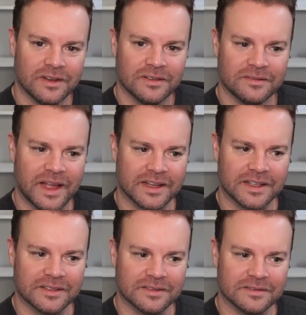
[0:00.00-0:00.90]
that
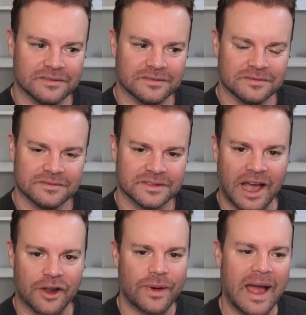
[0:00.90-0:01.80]
can
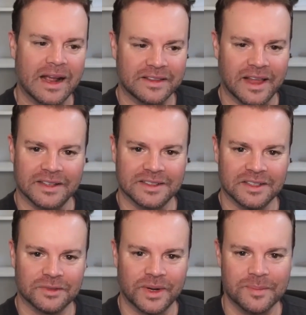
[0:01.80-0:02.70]
counteract that,
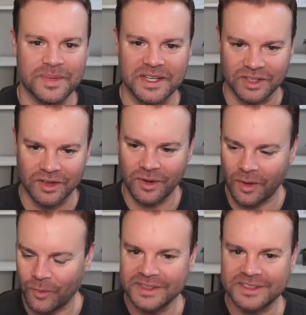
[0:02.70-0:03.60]
right? Because
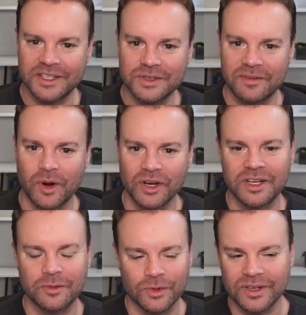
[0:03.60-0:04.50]
on one side you have
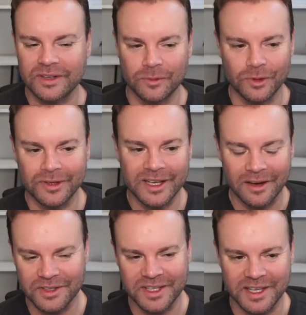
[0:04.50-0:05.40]
marketing ruining
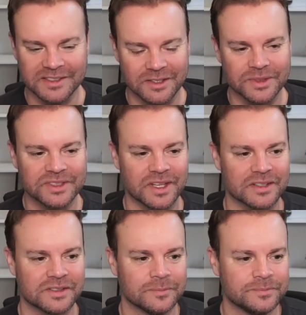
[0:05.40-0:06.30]
everything, as it always
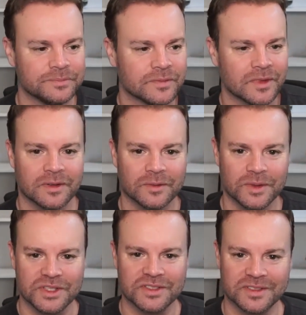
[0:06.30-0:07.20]
does,
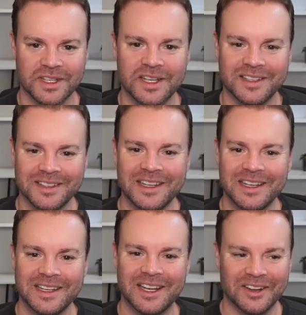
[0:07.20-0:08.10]
which is,
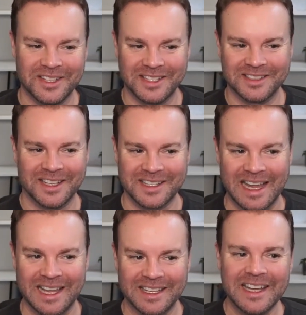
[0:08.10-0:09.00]
it's just like
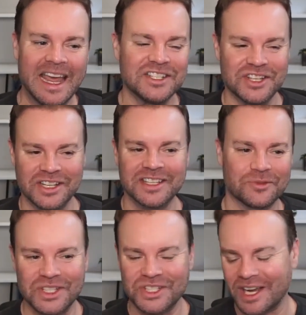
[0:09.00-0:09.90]
agentic
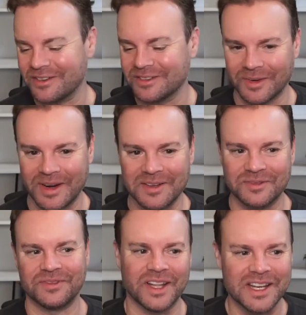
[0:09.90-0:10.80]
reach out, right?
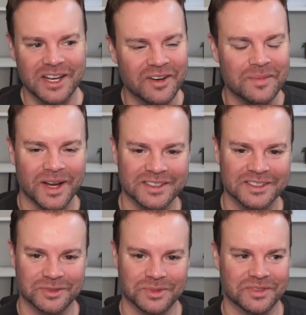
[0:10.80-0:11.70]
It's flooding our
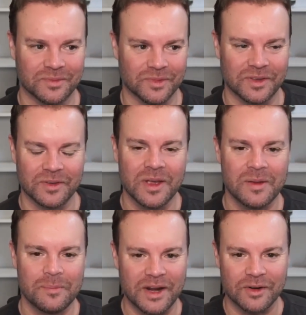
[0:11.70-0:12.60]
inboxes with
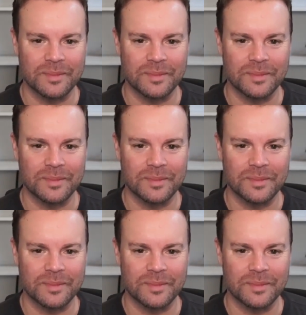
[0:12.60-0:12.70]
better and